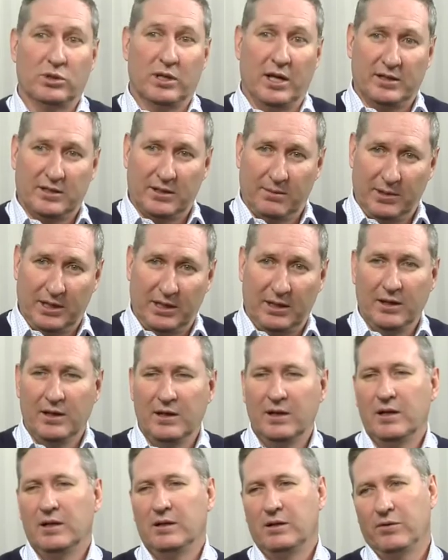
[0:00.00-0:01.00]
is that something
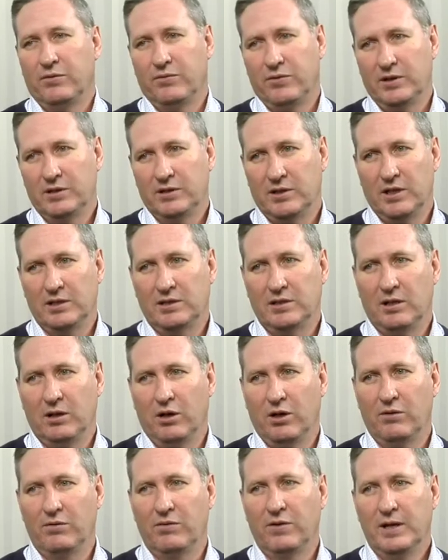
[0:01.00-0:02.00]
different. So there's a
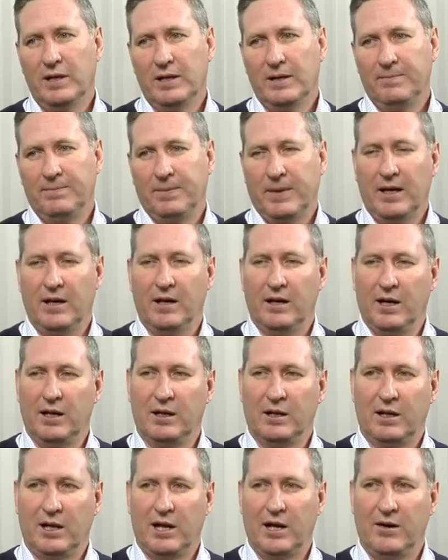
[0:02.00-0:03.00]
lot of uh,
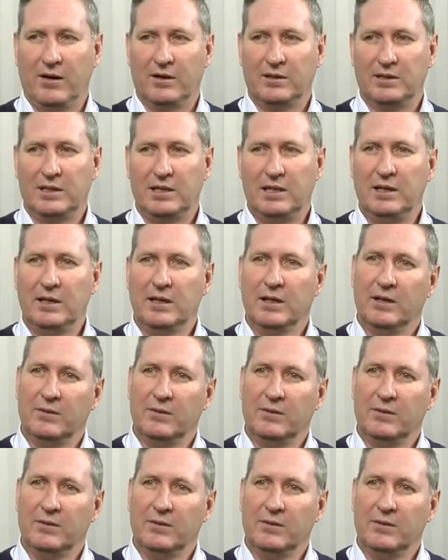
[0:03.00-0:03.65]
unclarity.